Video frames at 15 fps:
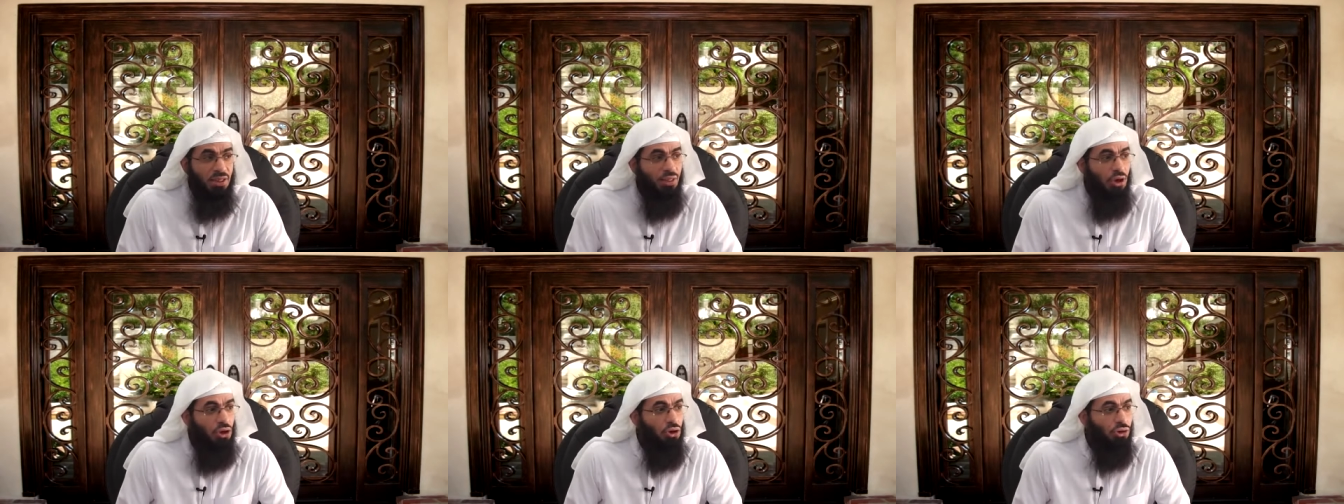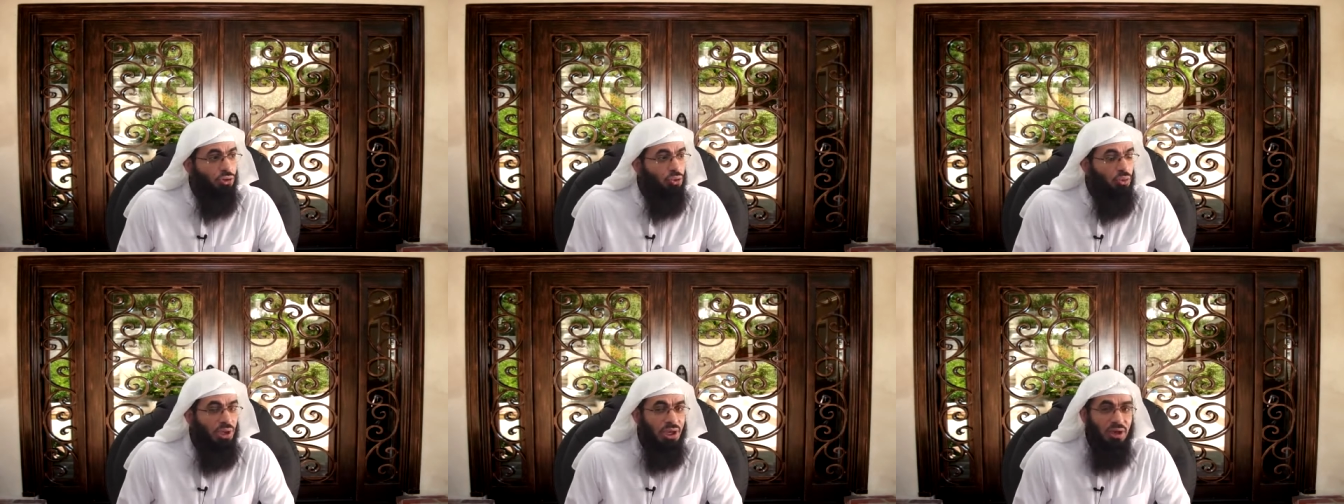The
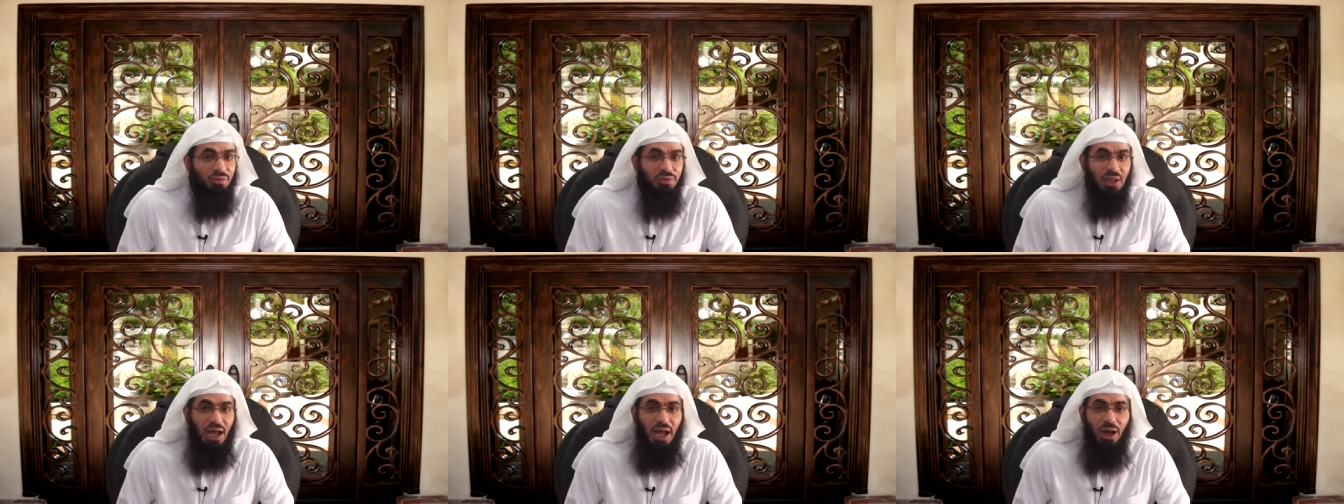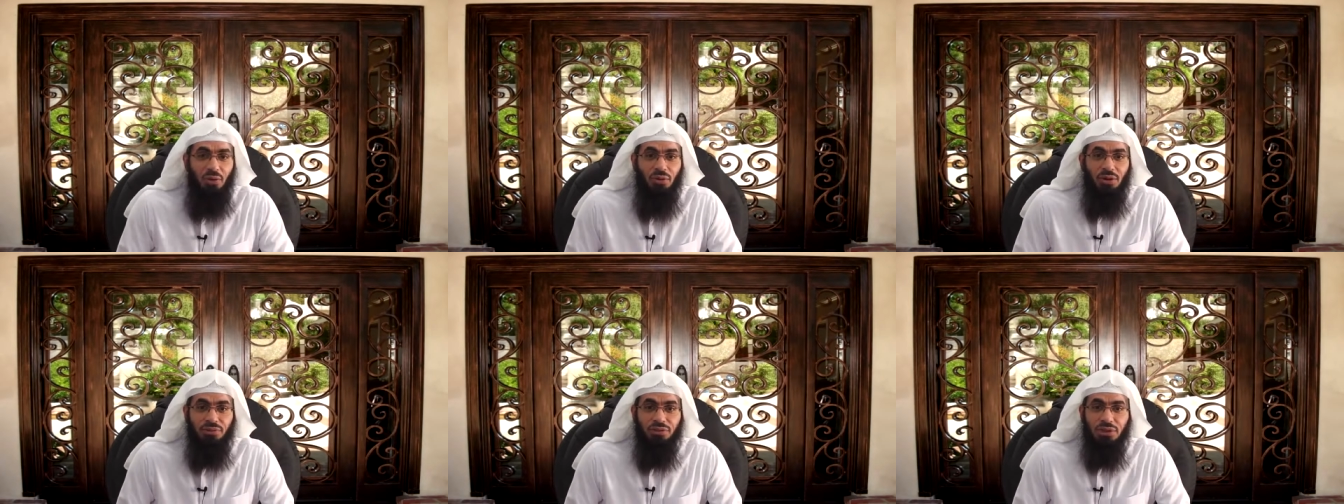earthquake of the
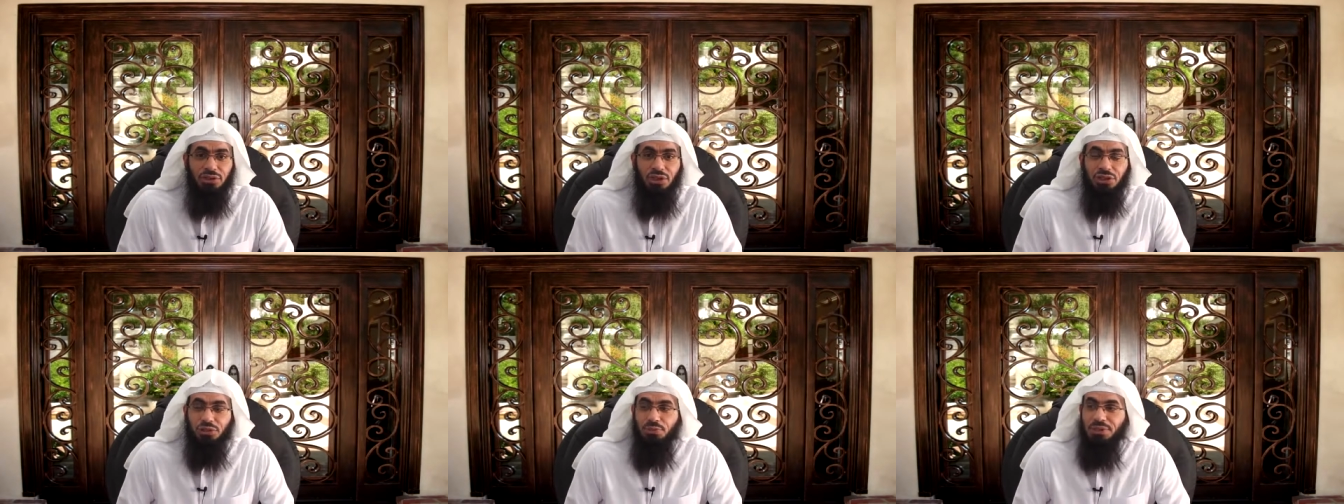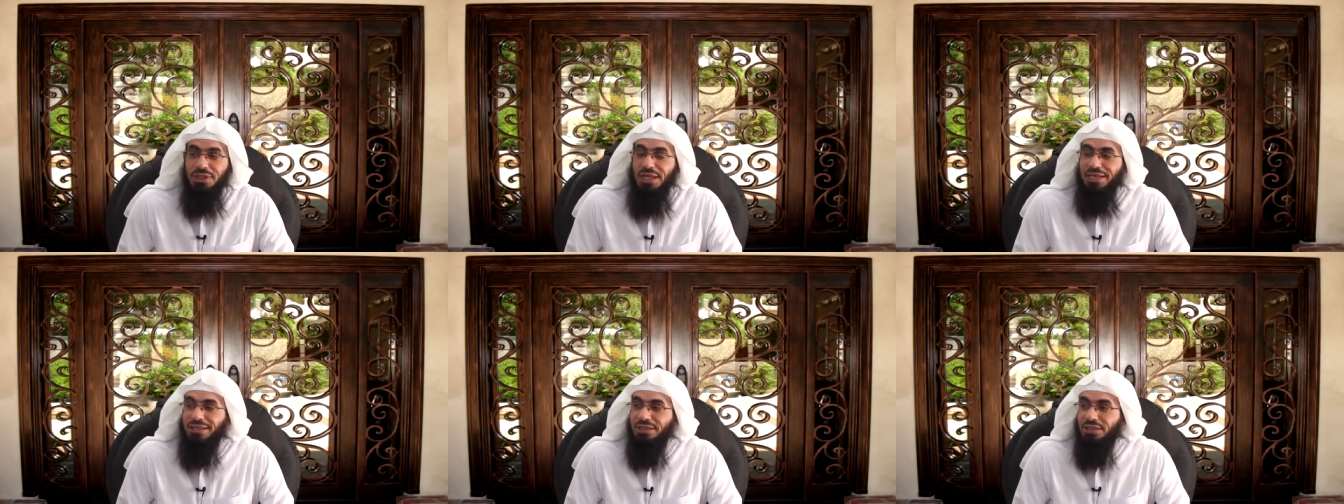hour of the judgment
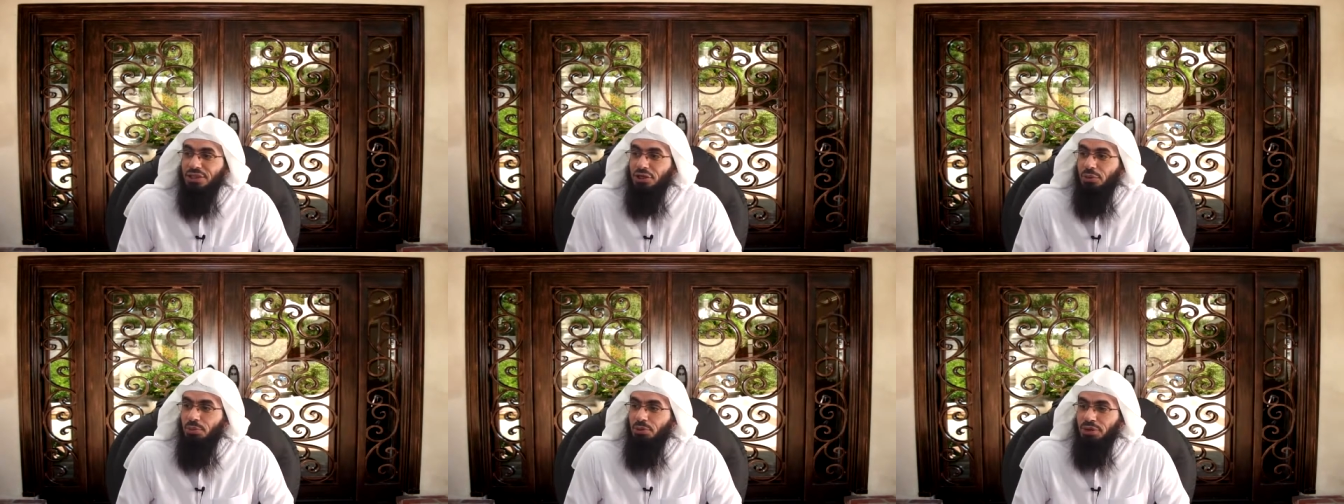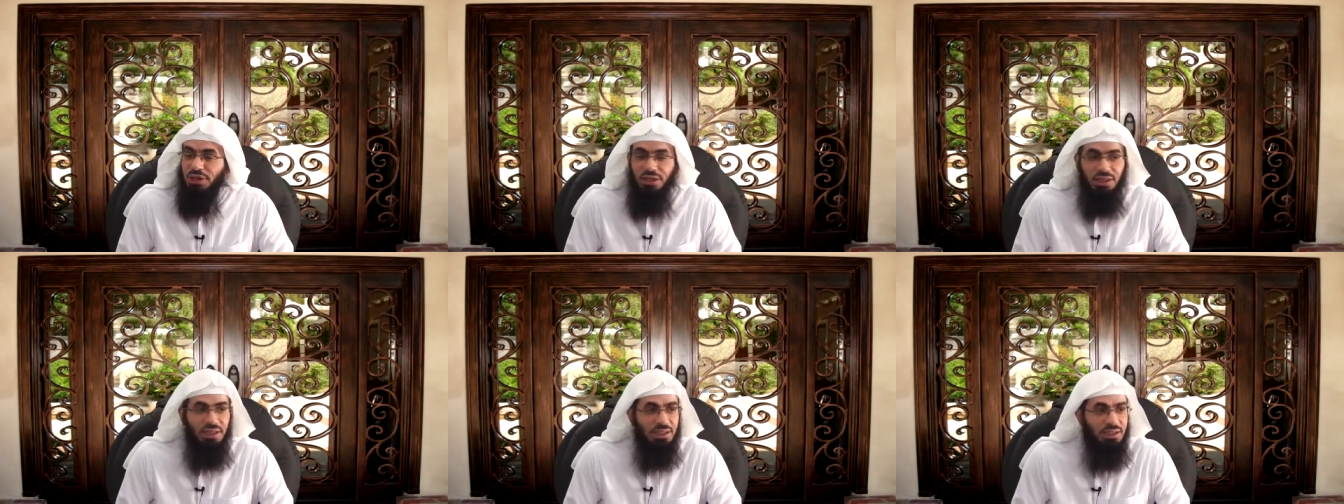day is a terrible
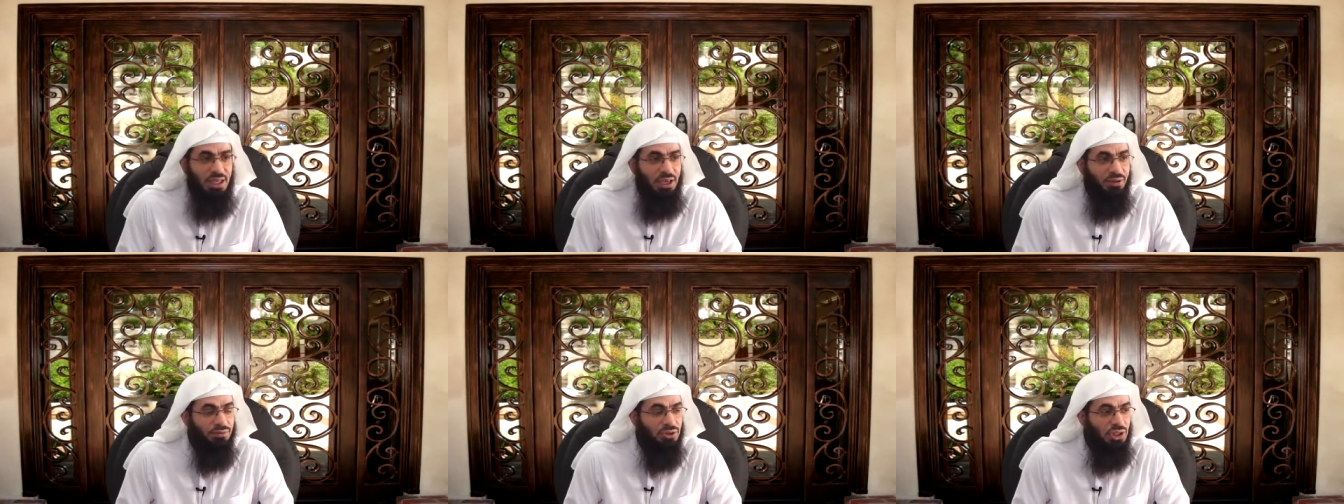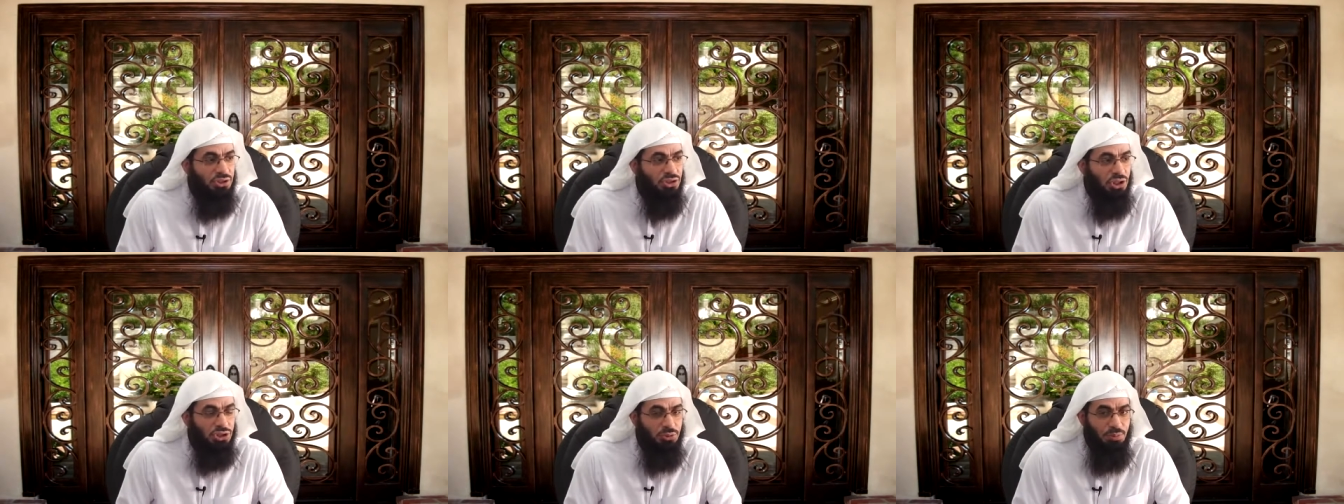thing. The day of the
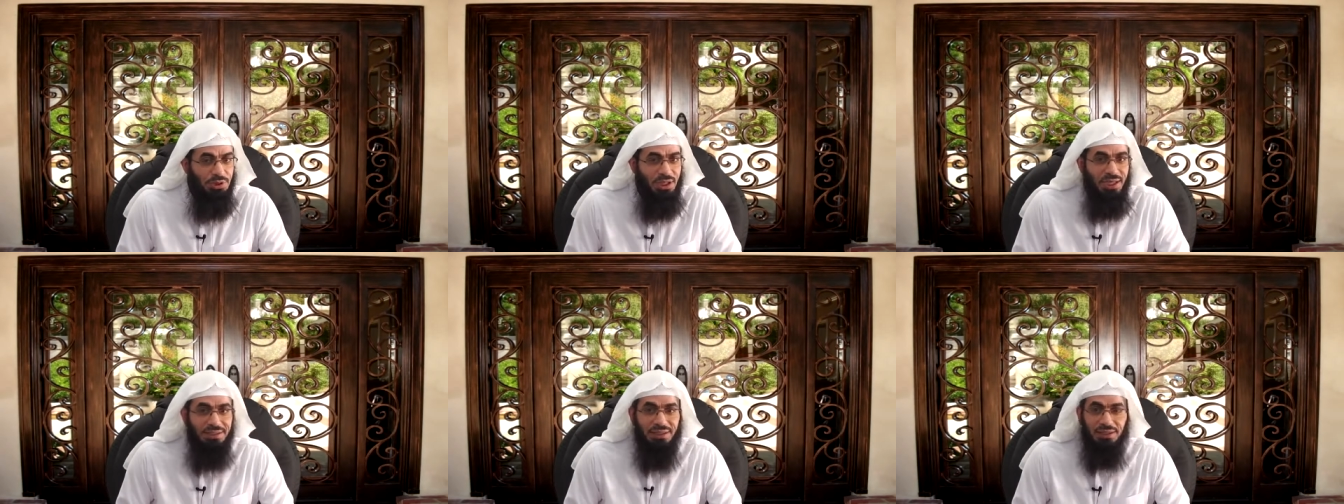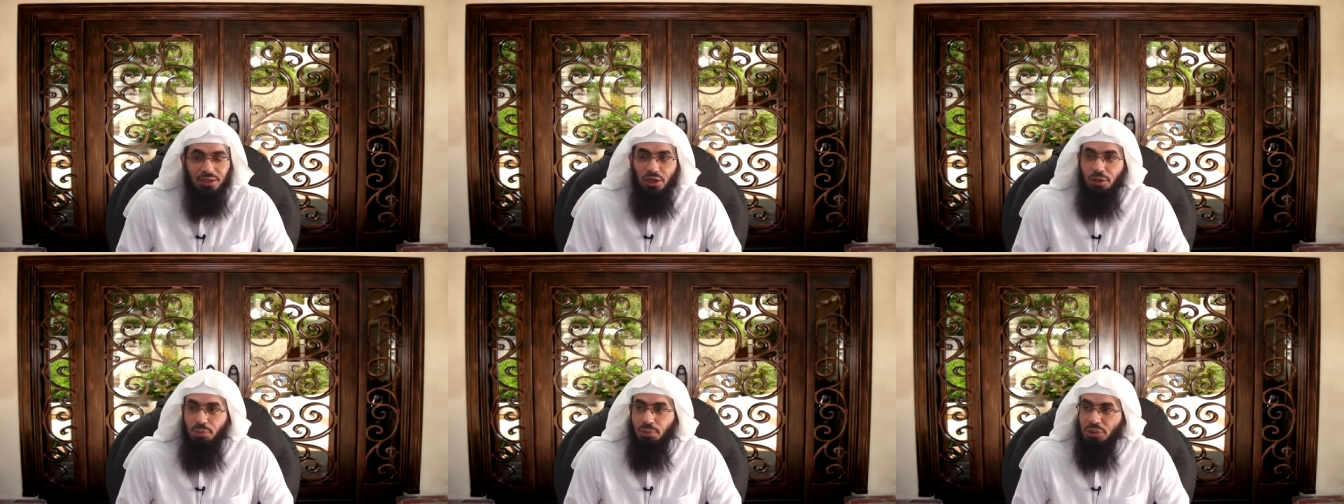judgment day is a
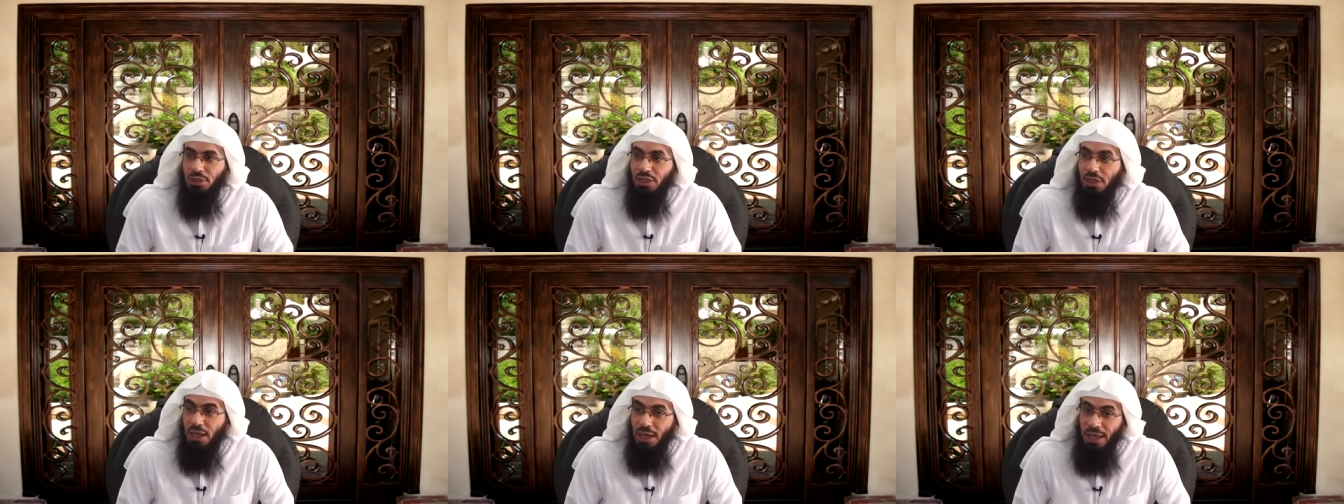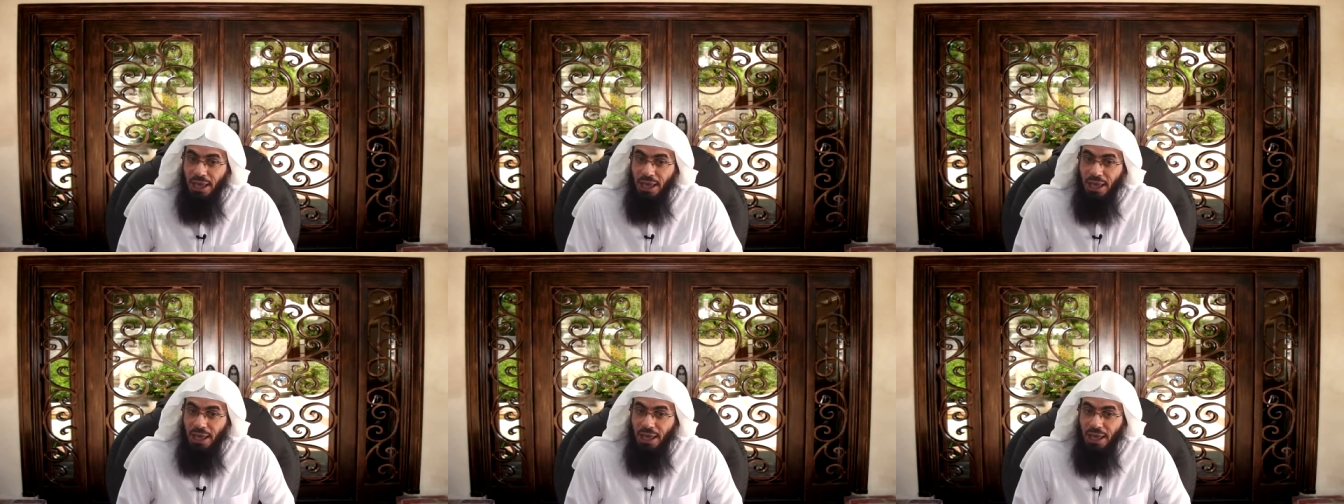terrible thing.